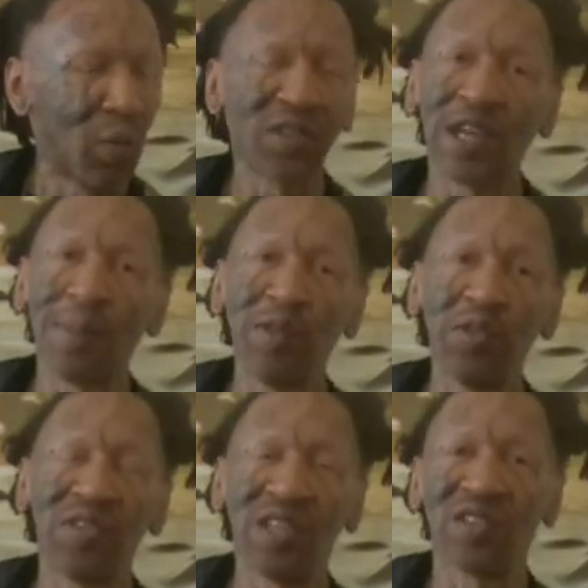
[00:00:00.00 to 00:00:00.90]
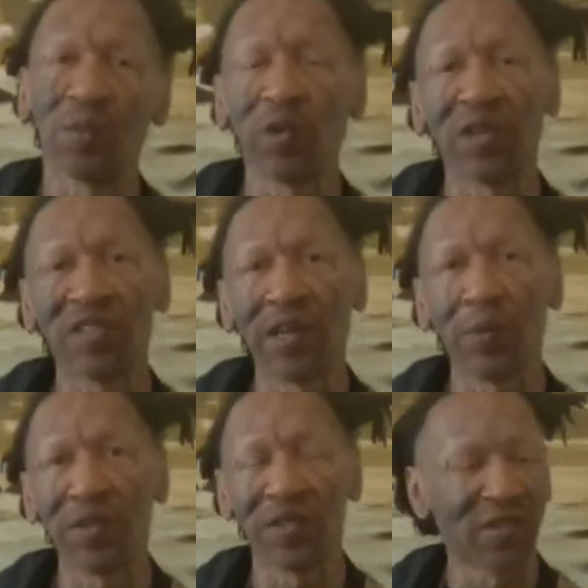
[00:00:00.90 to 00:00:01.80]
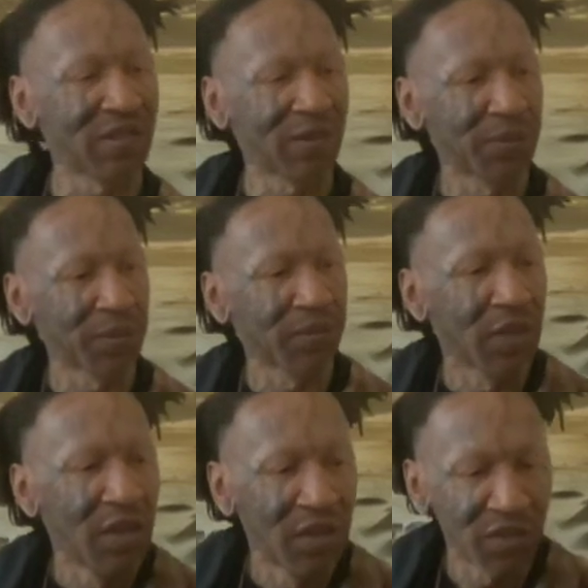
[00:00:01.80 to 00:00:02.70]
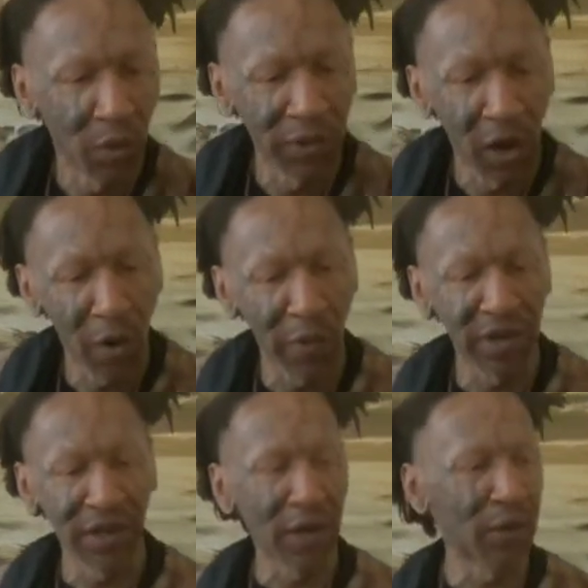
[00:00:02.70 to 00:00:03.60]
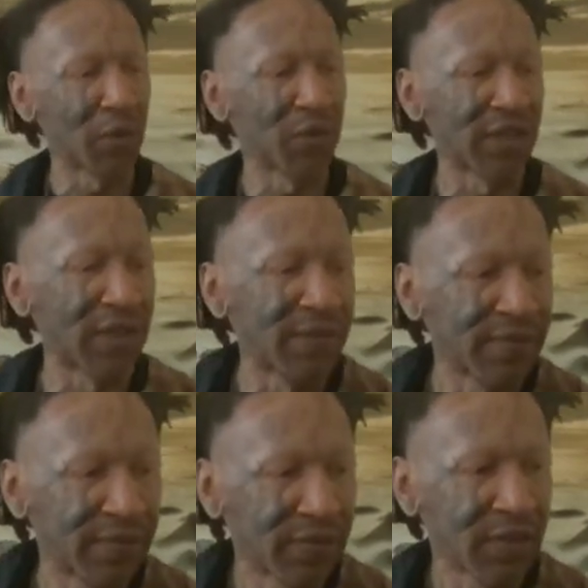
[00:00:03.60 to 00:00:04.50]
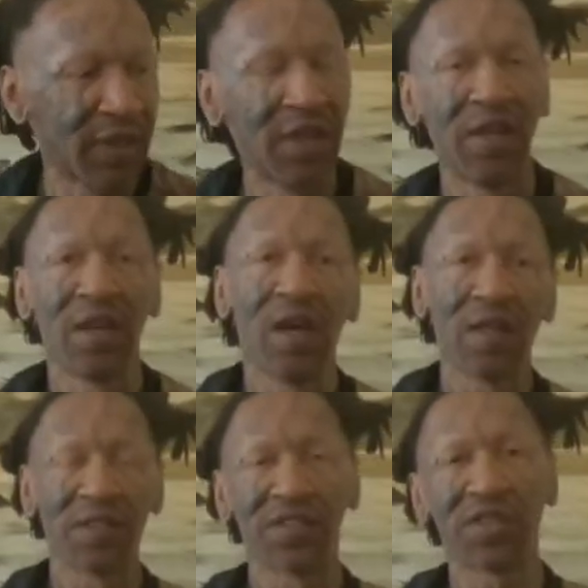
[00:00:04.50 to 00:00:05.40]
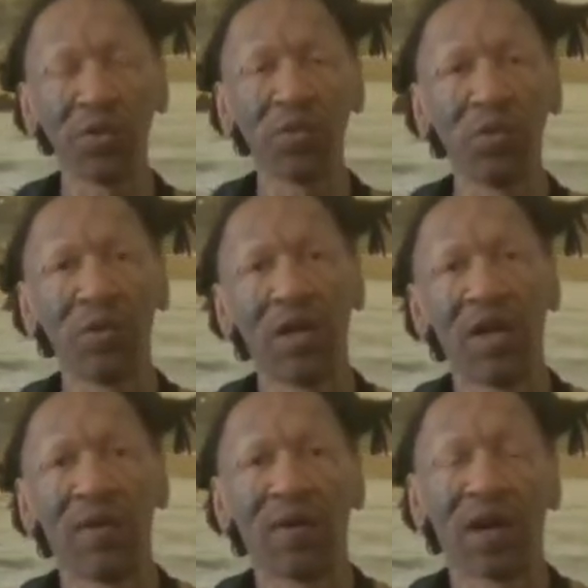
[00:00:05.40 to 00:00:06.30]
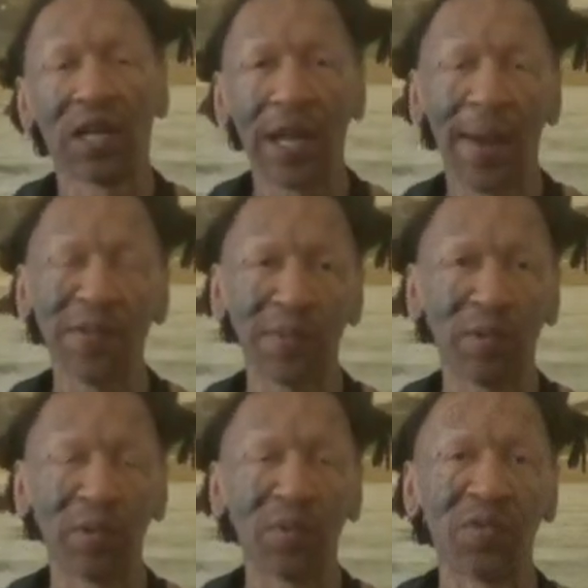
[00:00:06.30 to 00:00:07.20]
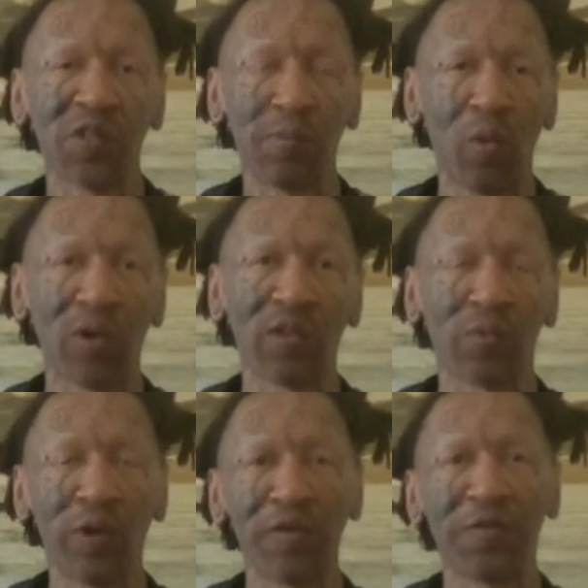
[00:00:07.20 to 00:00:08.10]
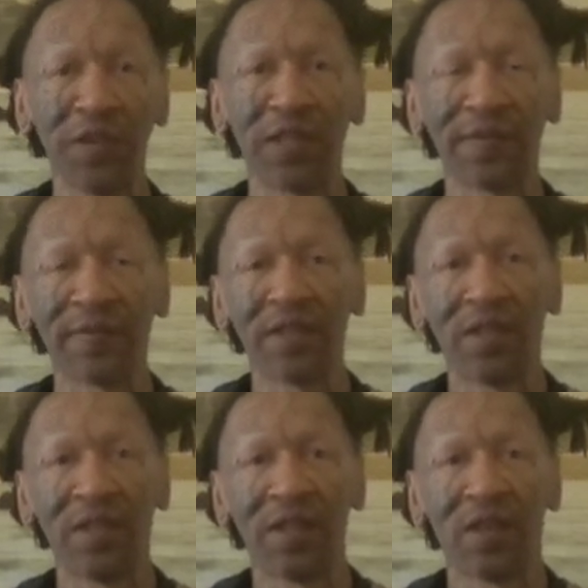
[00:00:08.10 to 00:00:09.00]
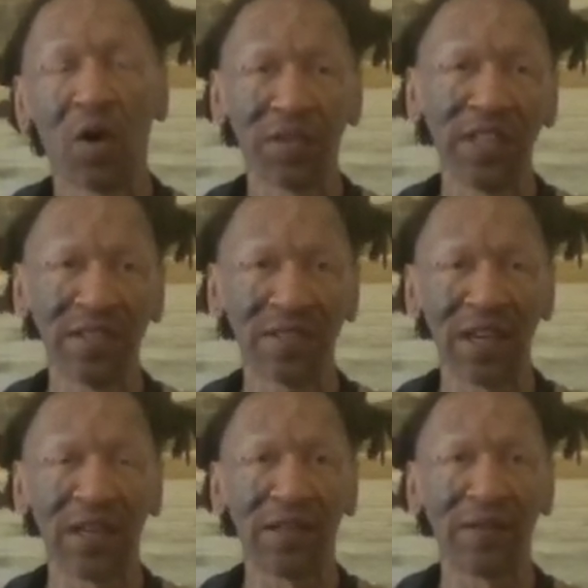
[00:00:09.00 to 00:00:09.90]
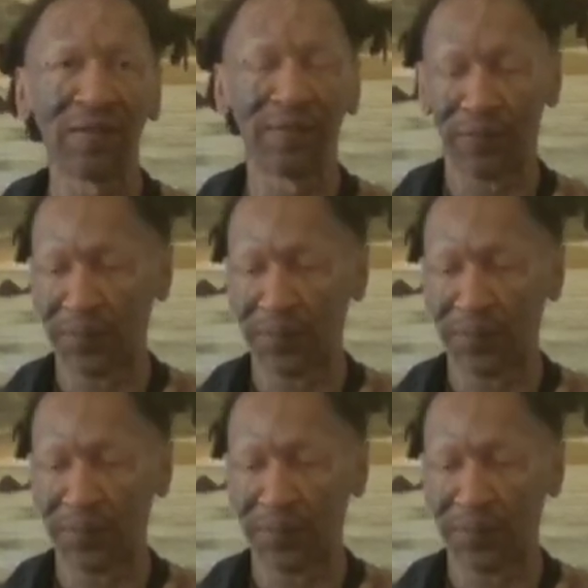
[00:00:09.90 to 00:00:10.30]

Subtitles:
what type of utensil we're going to take with us. So we already know that the two collapsible sporks will fit on the inside.